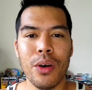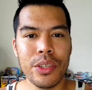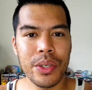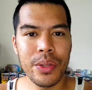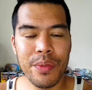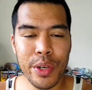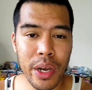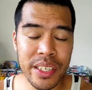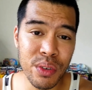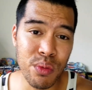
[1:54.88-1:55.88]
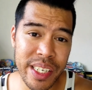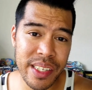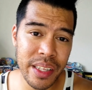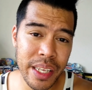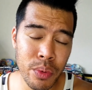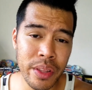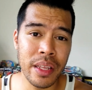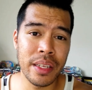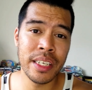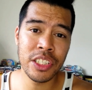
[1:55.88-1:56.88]
Also, the video I did recently
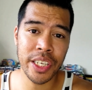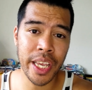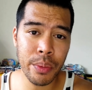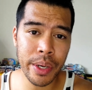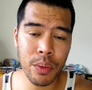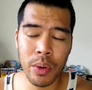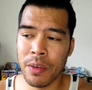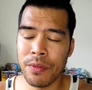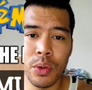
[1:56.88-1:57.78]
with Ninja Kiwi, one of